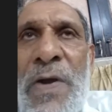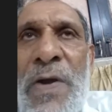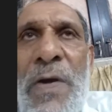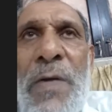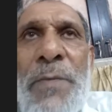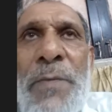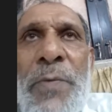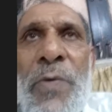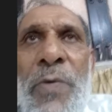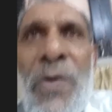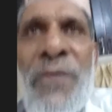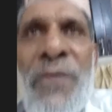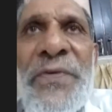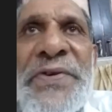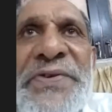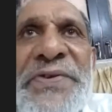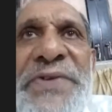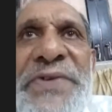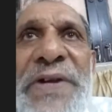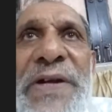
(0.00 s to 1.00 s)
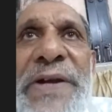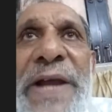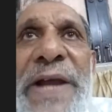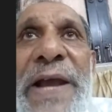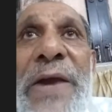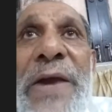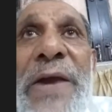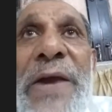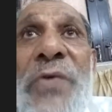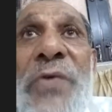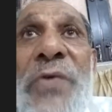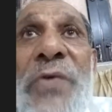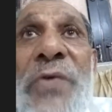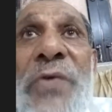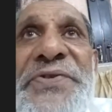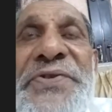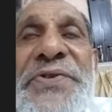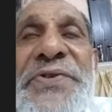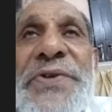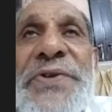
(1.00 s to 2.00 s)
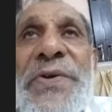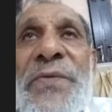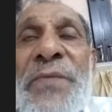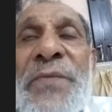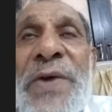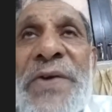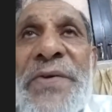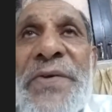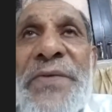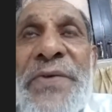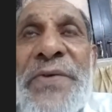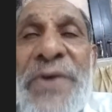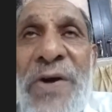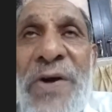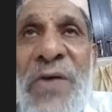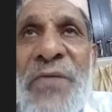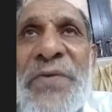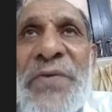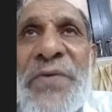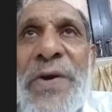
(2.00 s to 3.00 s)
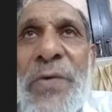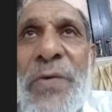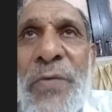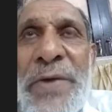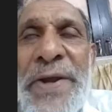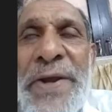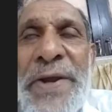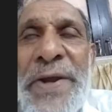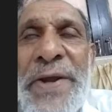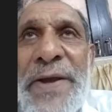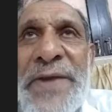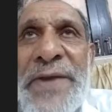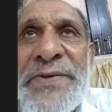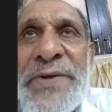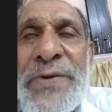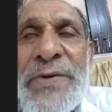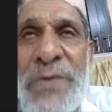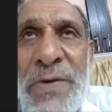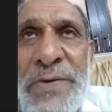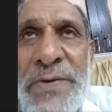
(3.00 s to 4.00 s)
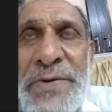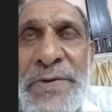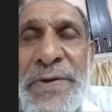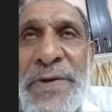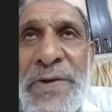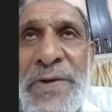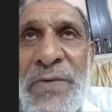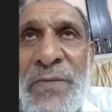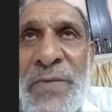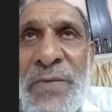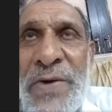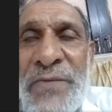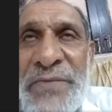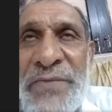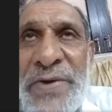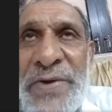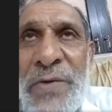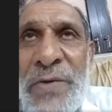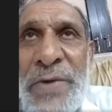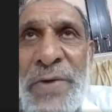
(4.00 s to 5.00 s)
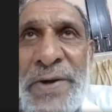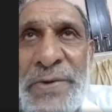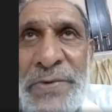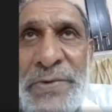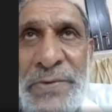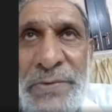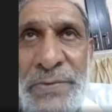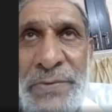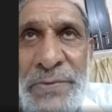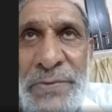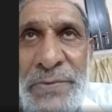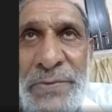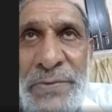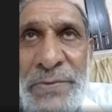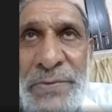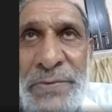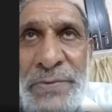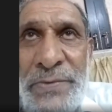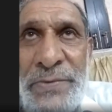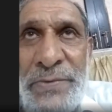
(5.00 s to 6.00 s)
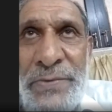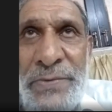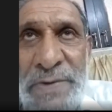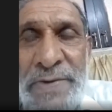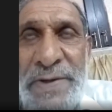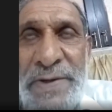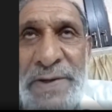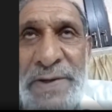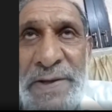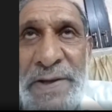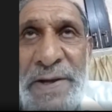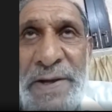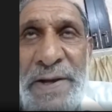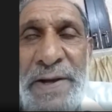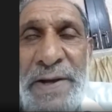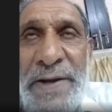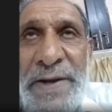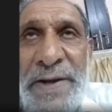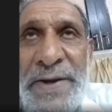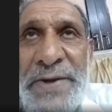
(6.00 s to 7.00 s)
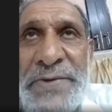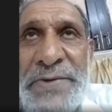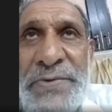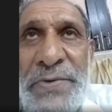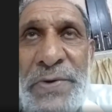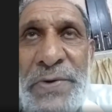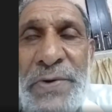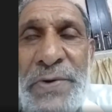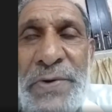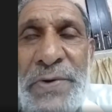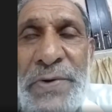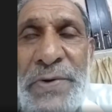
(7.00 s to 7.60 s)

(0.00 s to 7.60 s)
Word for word: provisional diagnosis. What now we are going as a doctor, what we are going to do as a doctor, it is called